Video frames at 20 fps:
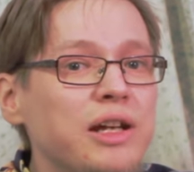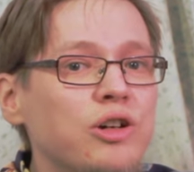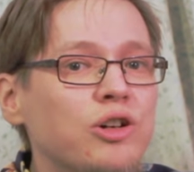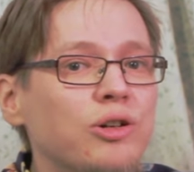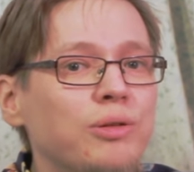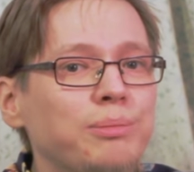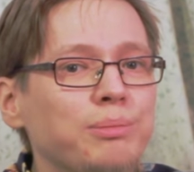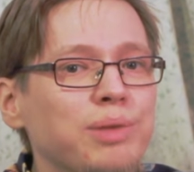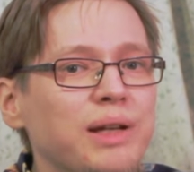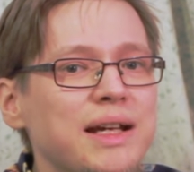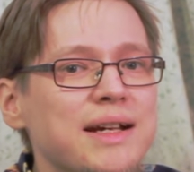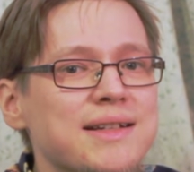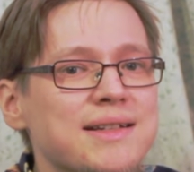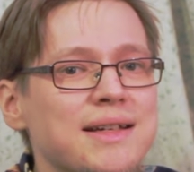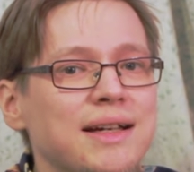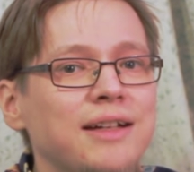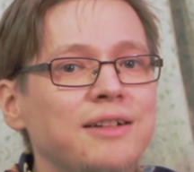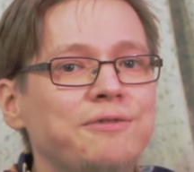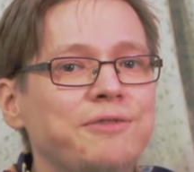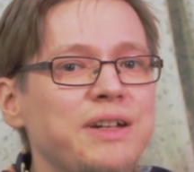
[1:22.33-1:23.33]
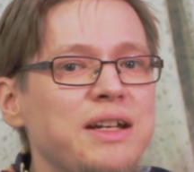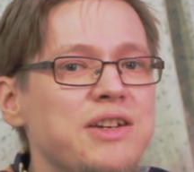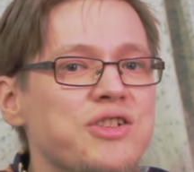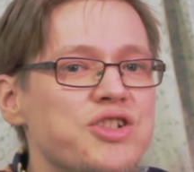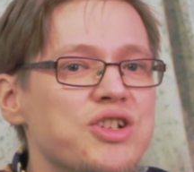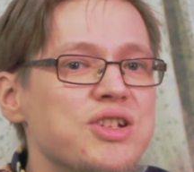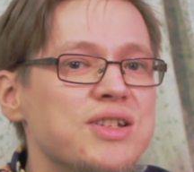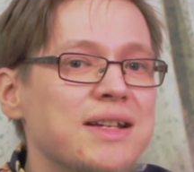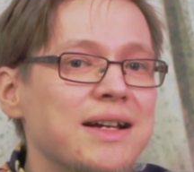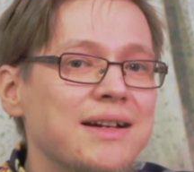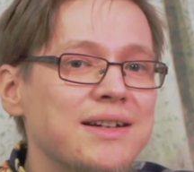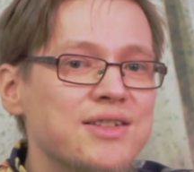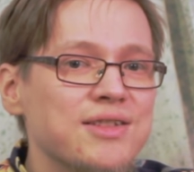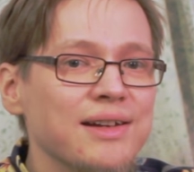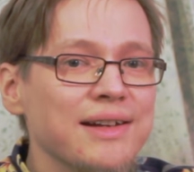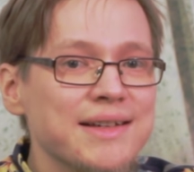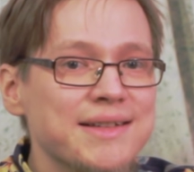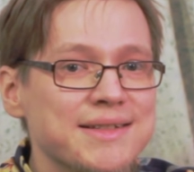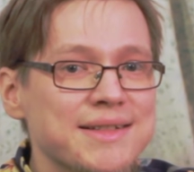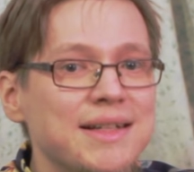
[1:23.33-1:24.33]
complex and Finnish is
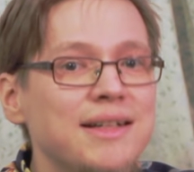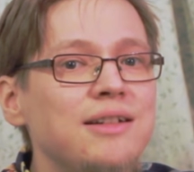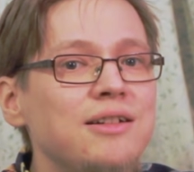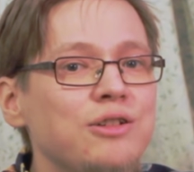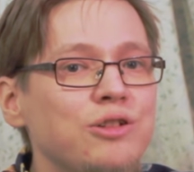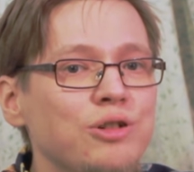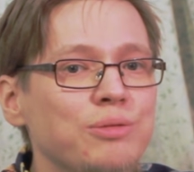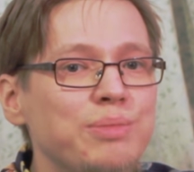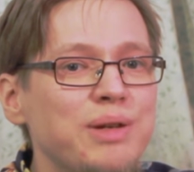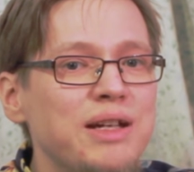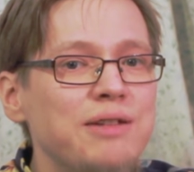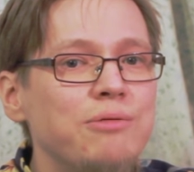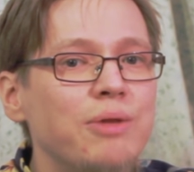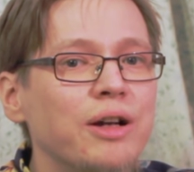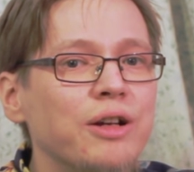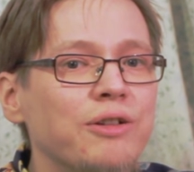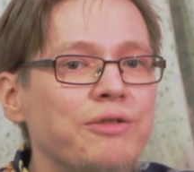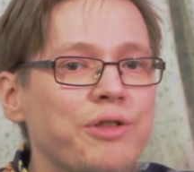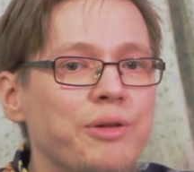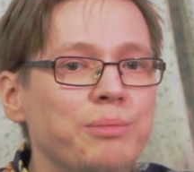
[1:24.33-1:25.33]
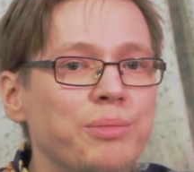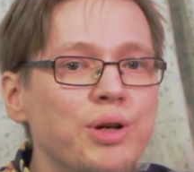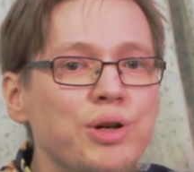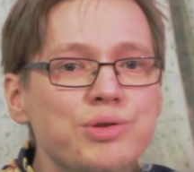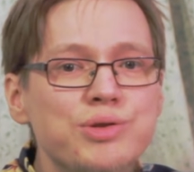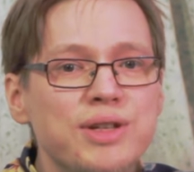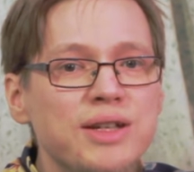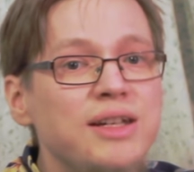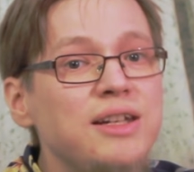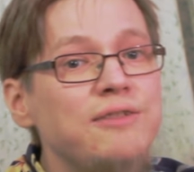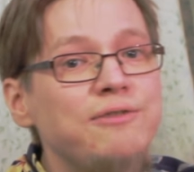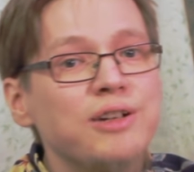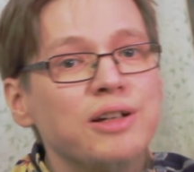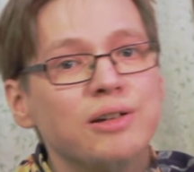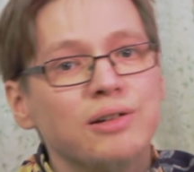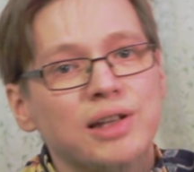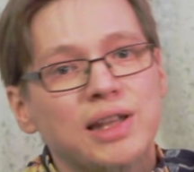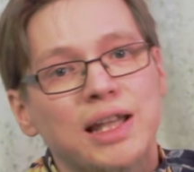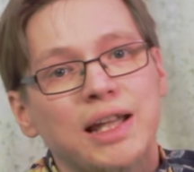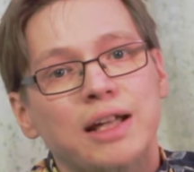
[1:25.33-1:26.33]
actually said to be one of the most
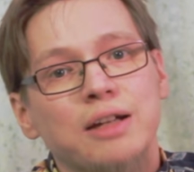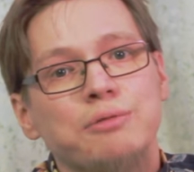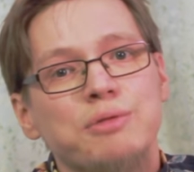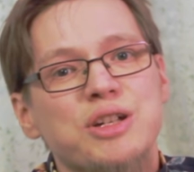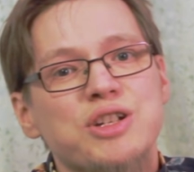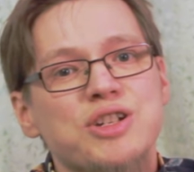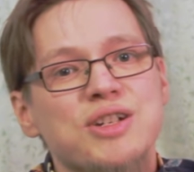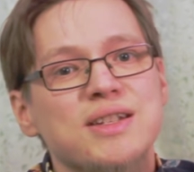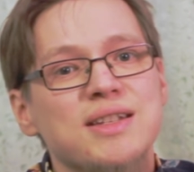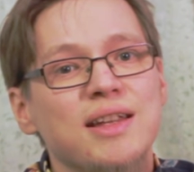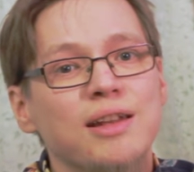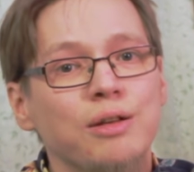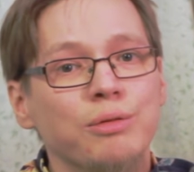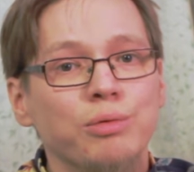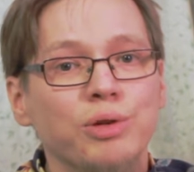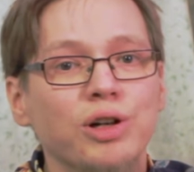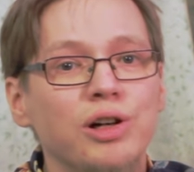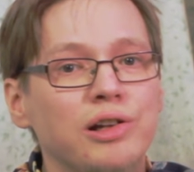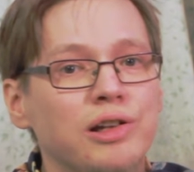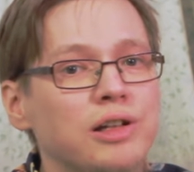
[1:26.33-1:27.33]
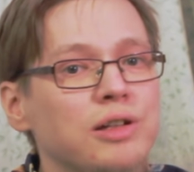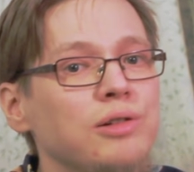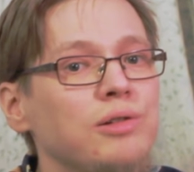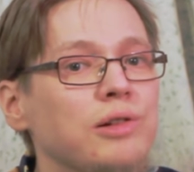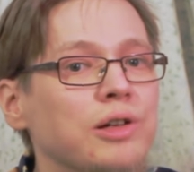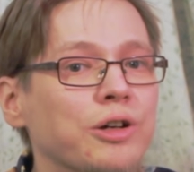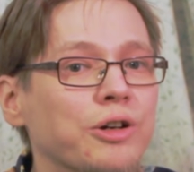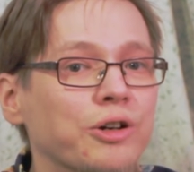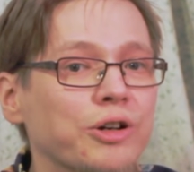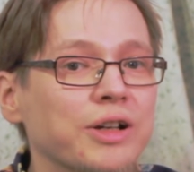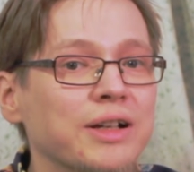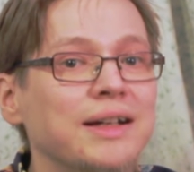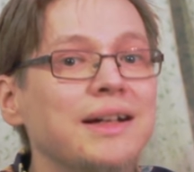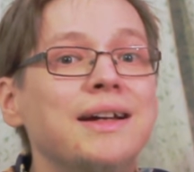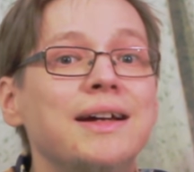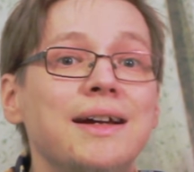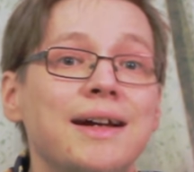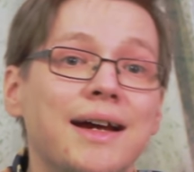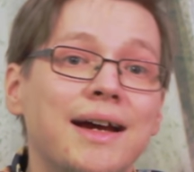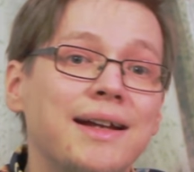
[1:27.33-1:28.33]
difficult languages in the world to learn,
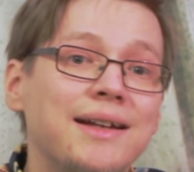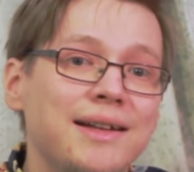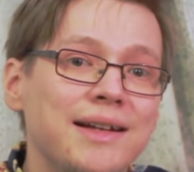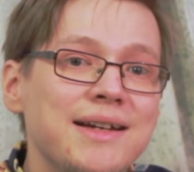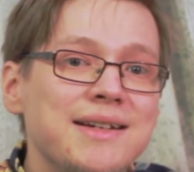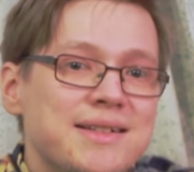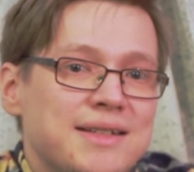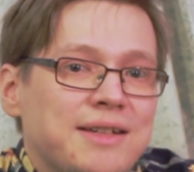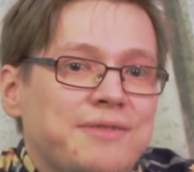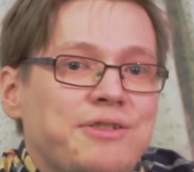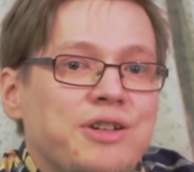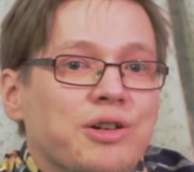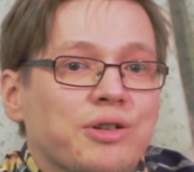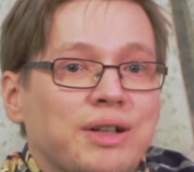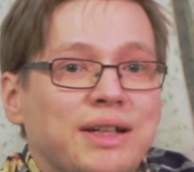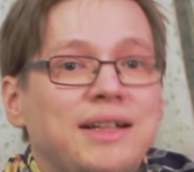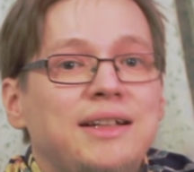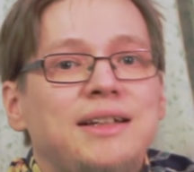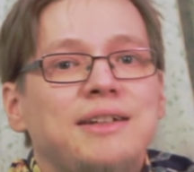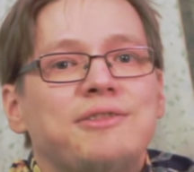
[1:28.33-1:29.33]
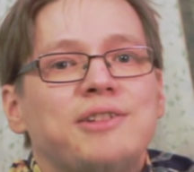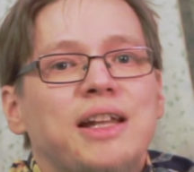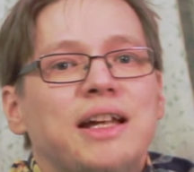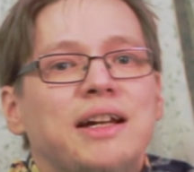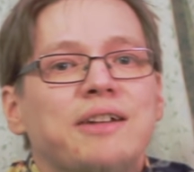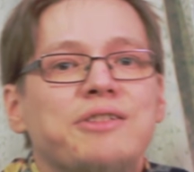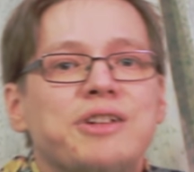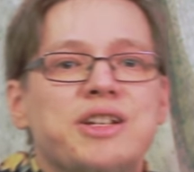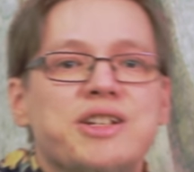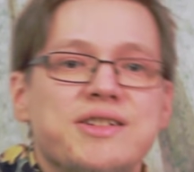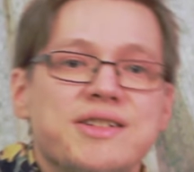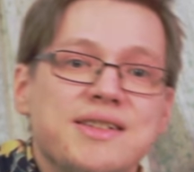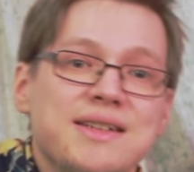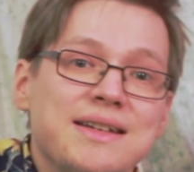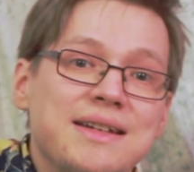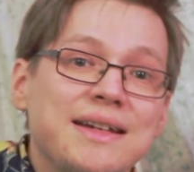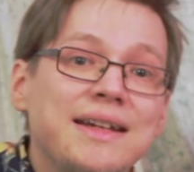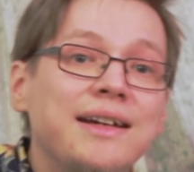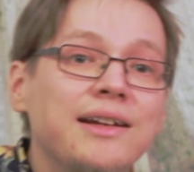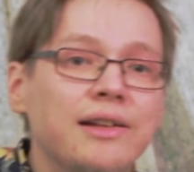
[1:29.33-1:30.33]
at least if your native language is
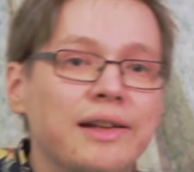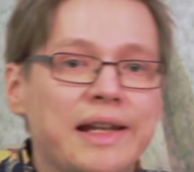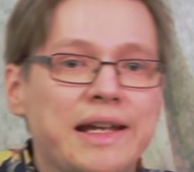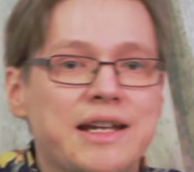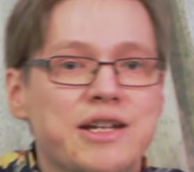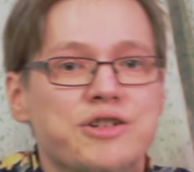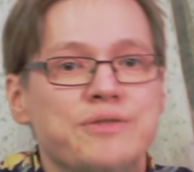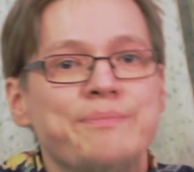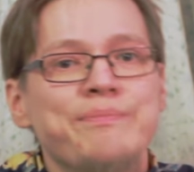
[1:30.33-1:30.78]
English.